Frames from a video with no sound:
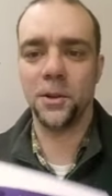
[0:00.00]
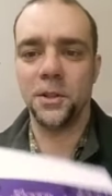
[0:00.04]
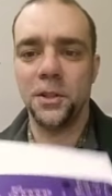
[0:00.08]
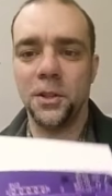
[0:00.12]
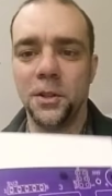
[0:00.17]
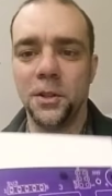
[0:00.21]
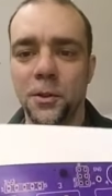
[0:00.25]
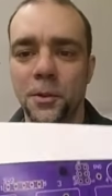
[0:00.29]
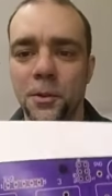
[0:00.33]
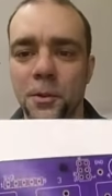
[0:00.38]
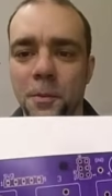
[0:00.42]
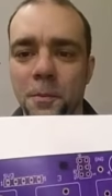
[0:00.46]
or
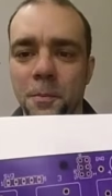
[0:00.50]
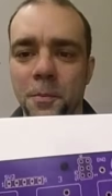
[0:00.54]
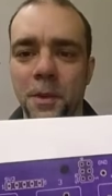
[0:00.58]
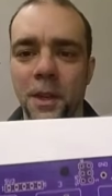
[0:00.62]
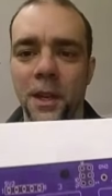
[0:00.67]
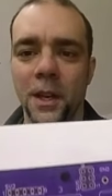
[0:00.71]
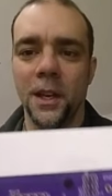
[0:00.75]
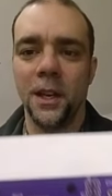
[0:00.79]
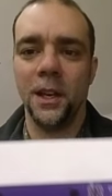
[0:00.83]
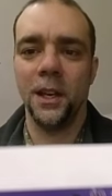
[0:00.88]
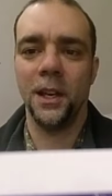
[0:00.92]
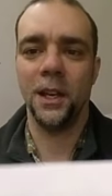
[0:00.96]
two
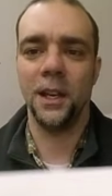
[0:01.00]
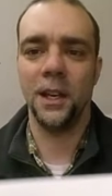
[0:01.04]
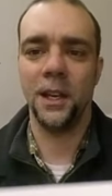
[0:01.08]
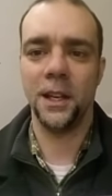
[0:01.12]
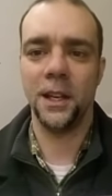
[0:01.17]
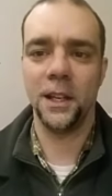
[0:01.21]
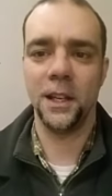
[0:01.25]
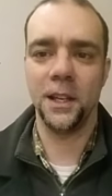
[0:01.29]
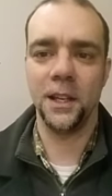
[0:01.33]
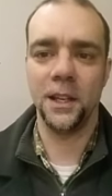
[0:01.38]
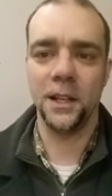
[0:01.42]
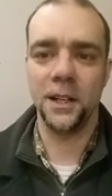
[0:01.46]

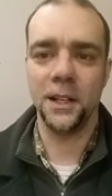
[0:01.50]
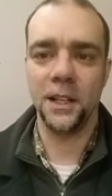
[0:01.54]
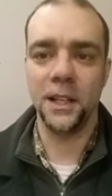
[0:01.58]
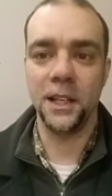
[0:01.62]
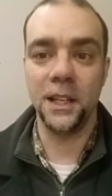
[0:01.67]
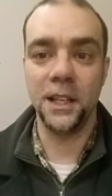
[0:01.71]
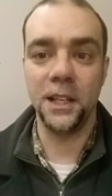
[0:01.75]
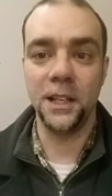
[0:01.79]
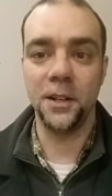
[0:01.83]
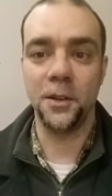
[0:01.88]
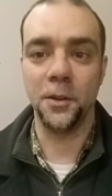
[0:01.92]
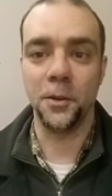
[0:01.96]
in
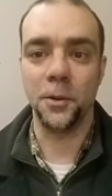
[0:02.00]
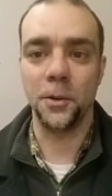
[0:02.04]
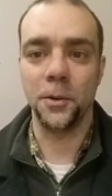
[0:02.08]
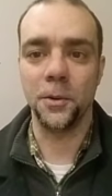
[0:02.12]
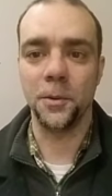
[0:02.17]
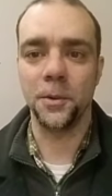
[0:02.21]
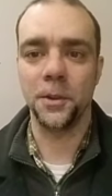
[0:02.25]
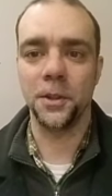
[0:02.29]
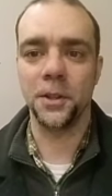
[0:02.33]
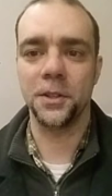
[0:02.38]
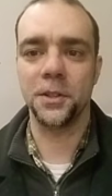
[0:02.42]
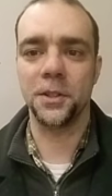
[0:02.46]
Eagle,
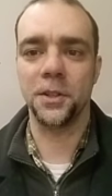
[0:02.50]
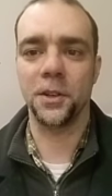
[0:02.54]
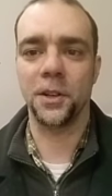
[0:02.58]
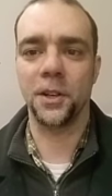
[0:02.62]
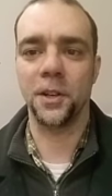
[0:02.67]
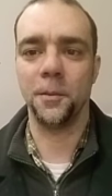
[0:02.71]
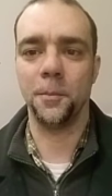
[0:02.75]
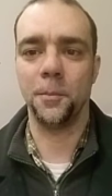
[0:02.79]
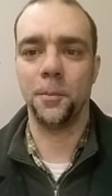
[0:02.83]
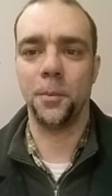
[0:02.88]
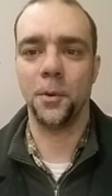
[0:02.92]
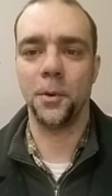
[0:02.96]
the
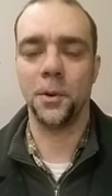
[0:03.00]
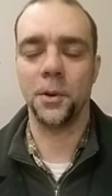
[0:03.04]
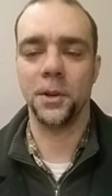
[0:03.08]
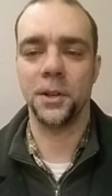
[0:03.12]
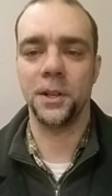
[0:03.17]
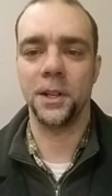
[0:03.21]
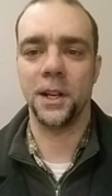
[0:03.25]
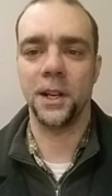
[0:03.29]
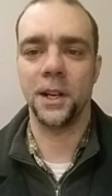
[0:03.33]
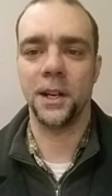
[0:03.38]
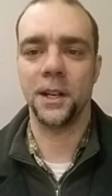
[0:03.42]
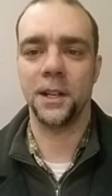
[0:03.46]
circuit board
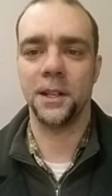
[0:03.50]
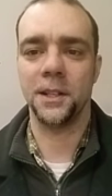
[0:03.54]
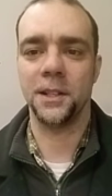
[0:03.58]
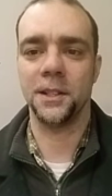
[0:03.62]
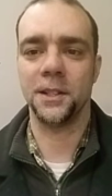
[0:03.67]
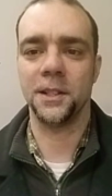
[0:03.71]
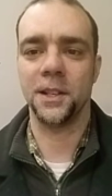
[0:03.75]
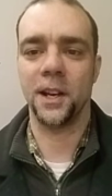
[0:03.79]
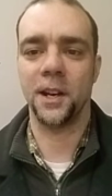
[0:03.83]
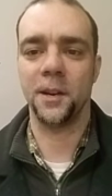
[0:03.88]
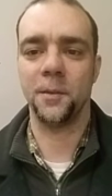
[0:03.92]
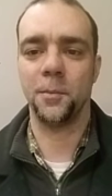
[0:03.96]
uh,
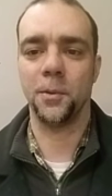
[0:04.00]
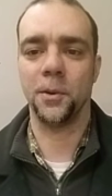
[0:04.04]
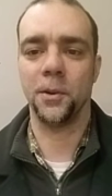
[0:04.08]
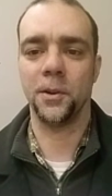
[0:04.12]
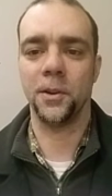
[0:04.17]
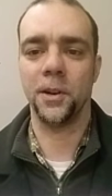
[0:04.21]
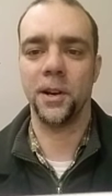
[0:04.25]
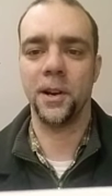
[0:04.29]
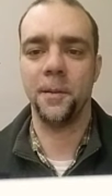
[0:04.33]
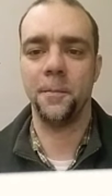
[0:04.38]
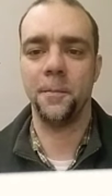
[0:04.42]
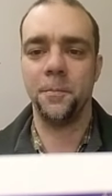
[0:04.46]
design
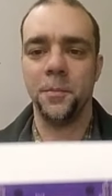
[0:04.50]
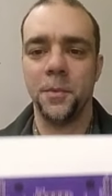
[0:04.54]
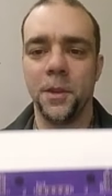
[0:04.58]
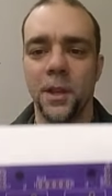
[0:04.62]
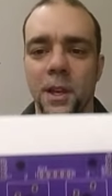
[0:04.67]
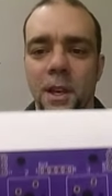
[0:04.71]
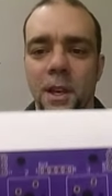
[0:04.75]
program,